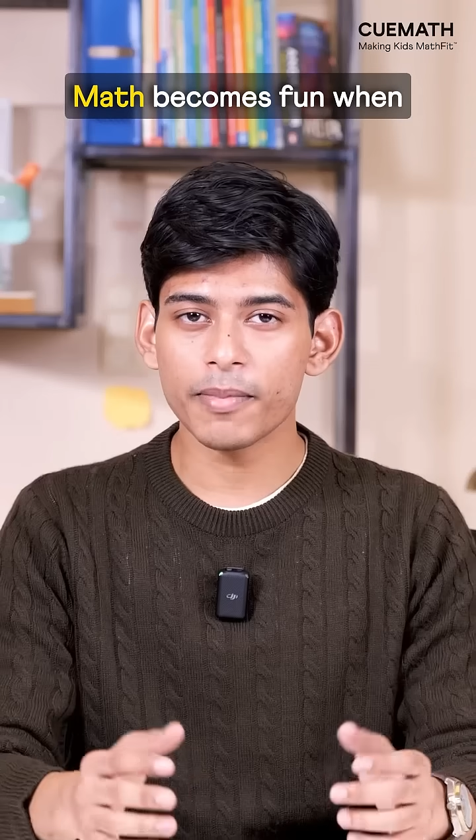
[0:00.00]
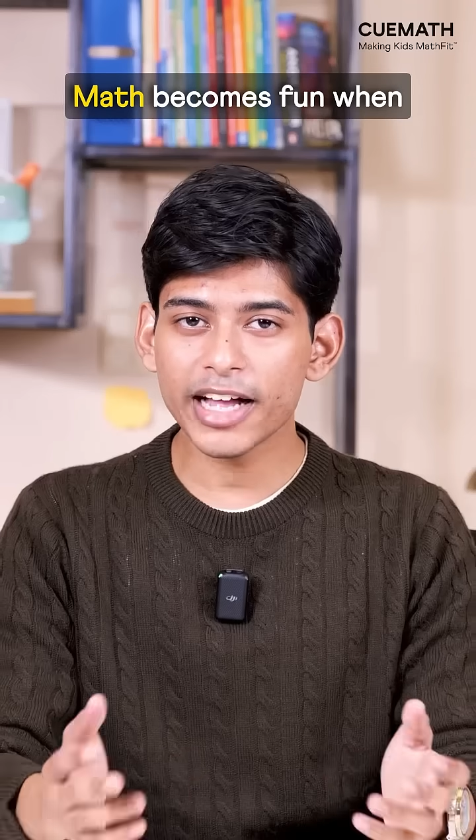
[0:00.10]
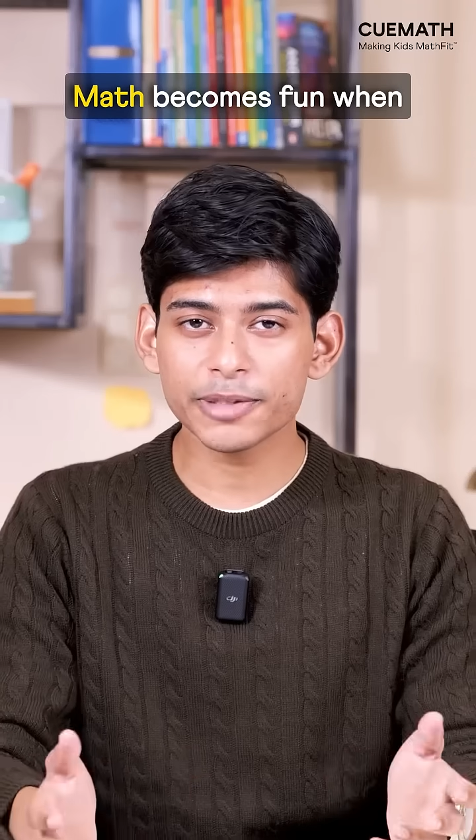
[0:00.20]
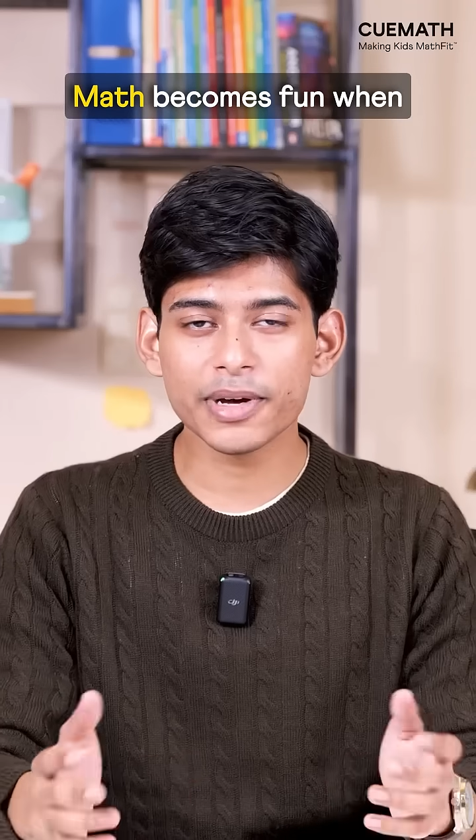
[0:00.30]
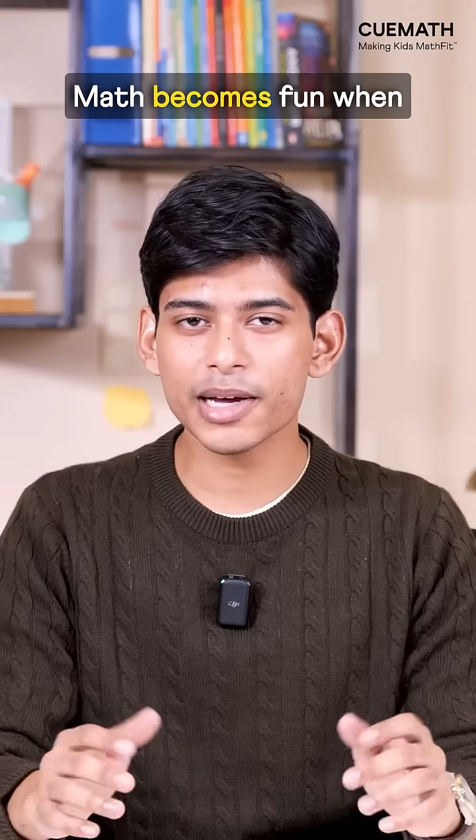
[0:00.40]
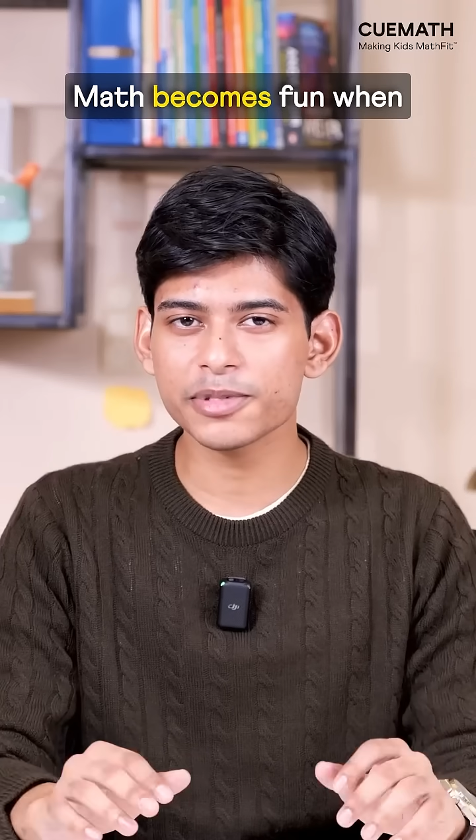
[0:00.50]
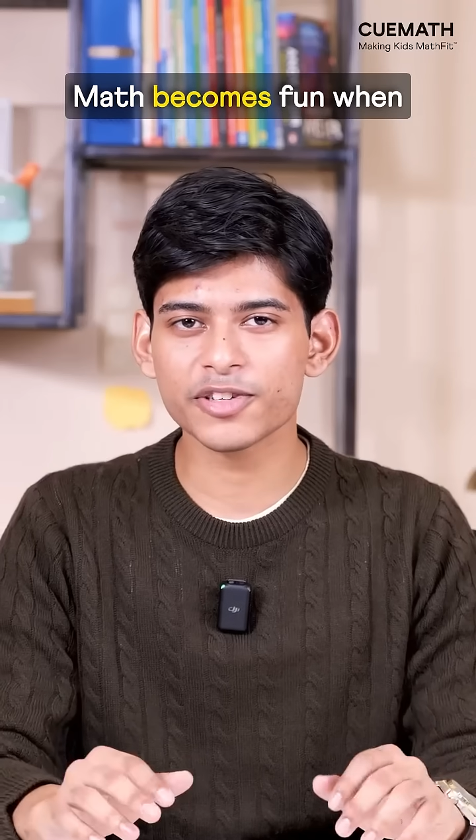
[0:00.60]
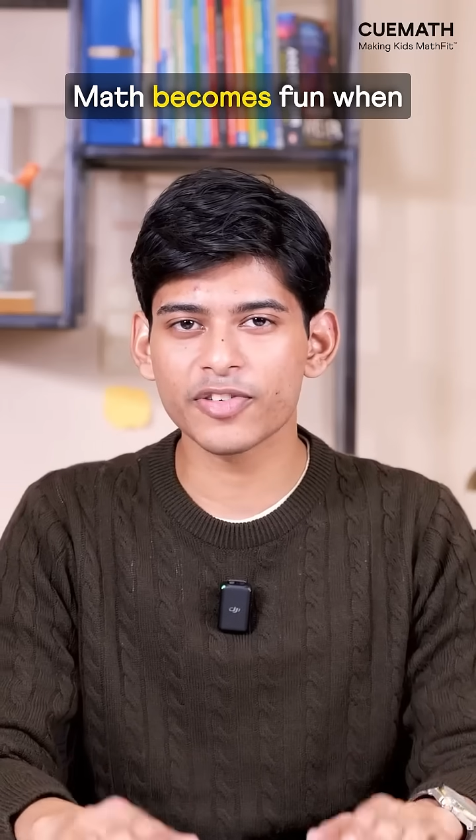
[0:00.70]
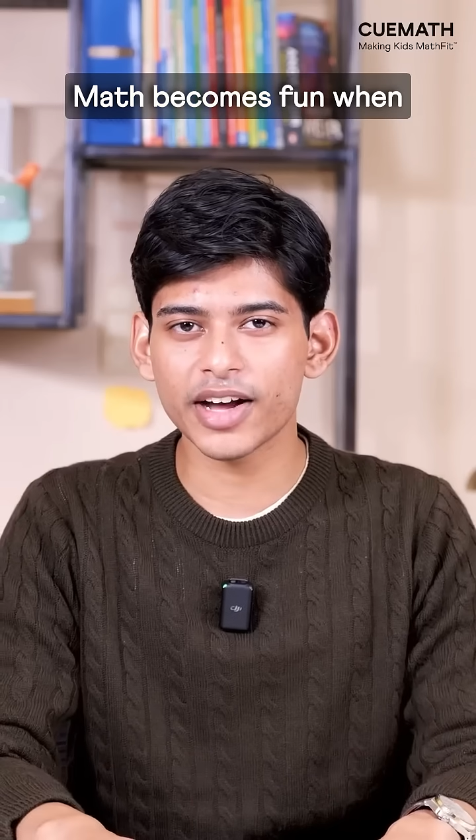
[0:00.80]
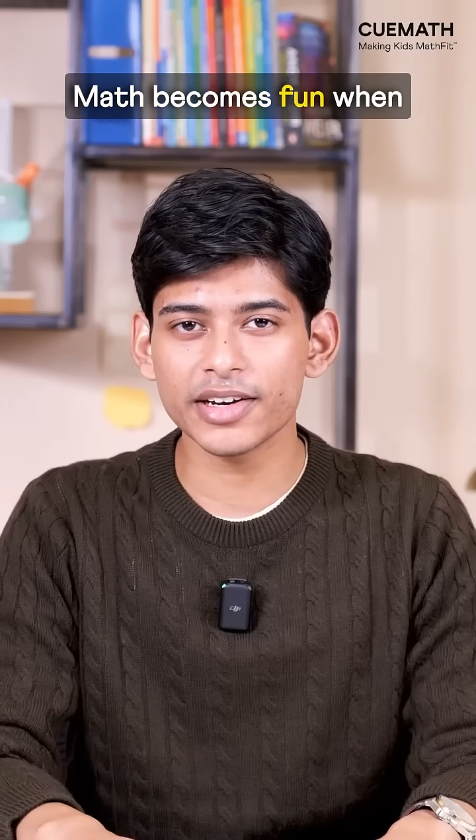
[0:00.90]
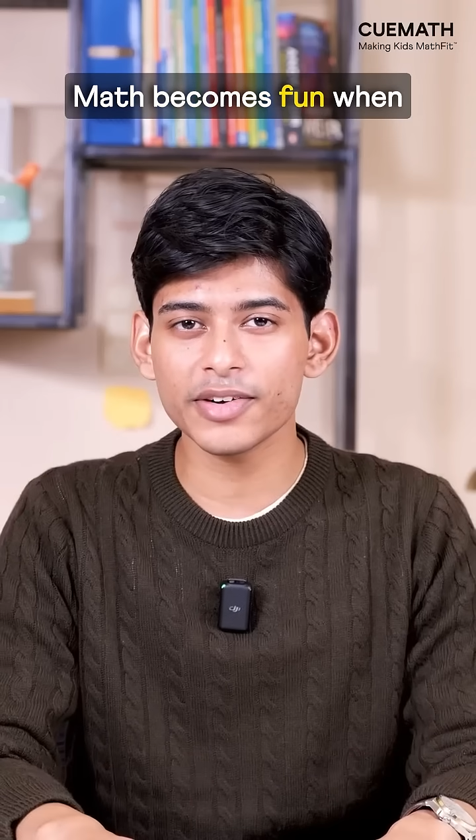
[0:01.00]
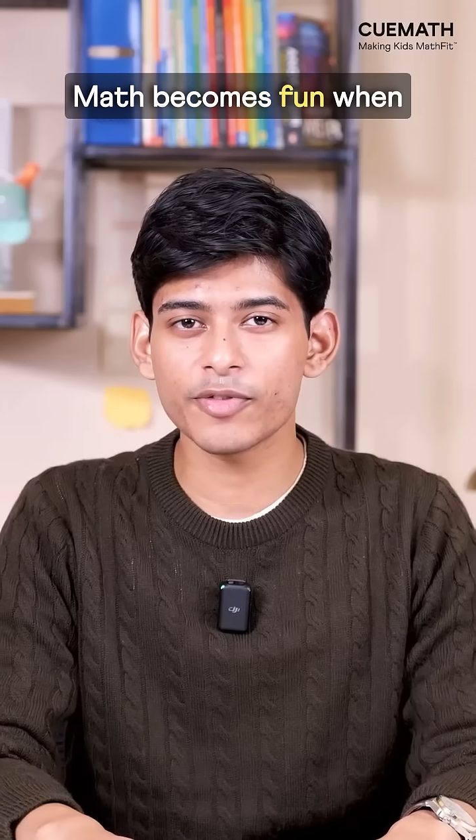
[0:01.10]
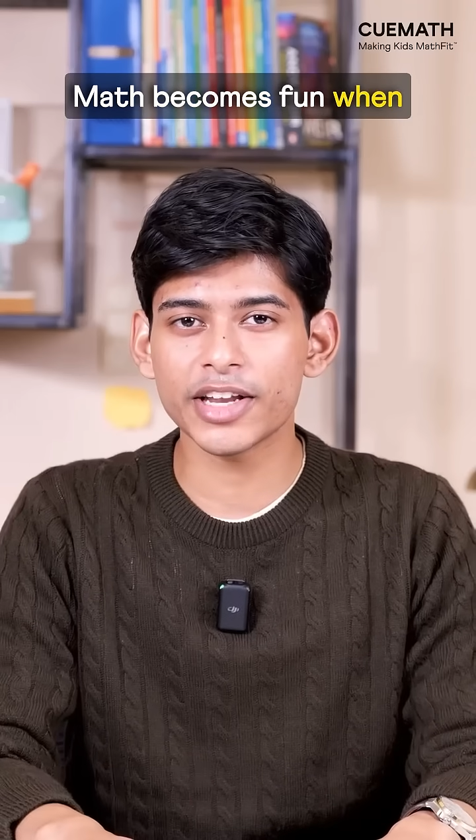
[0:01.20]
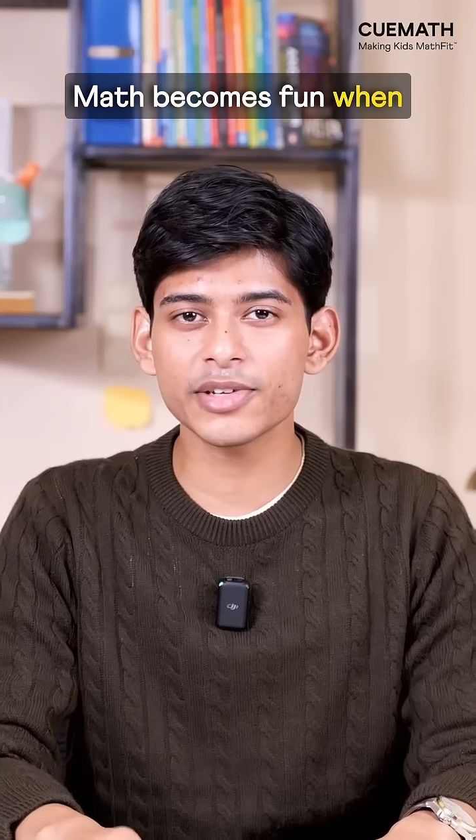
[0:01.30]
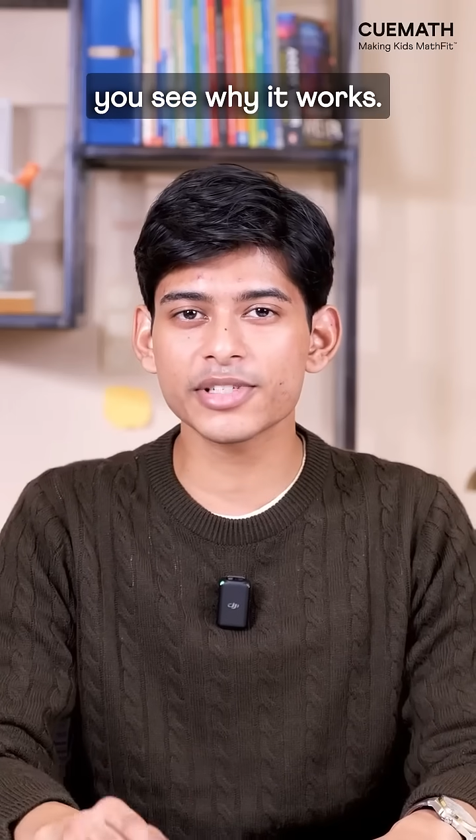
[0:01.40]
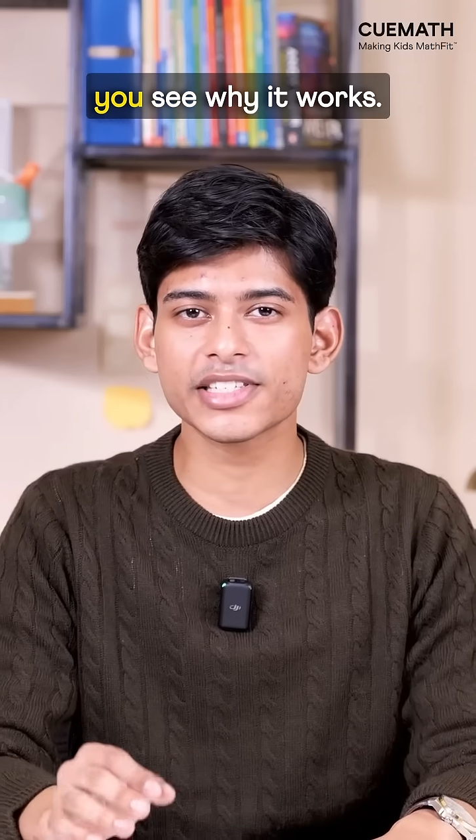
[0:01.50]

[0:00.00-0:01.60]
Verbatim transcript: Math becomes fun when